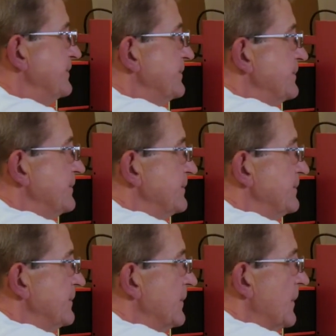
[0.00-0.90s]

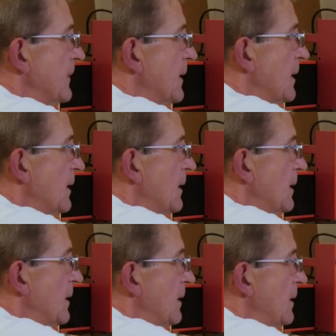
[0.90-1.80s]

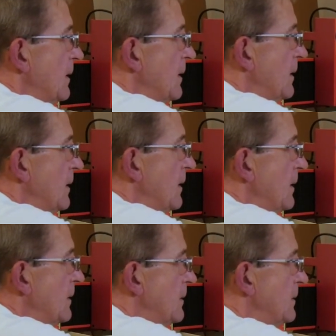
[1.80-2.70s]

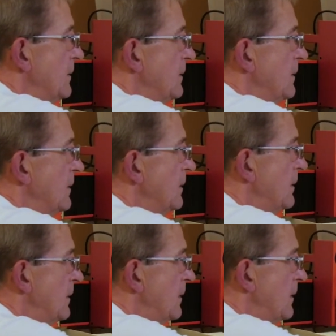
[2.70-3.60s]

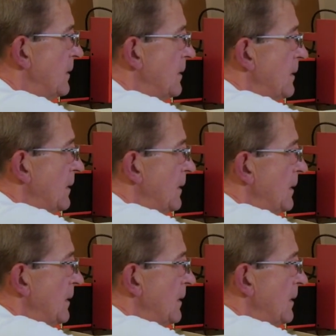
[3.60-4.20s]
[no speech]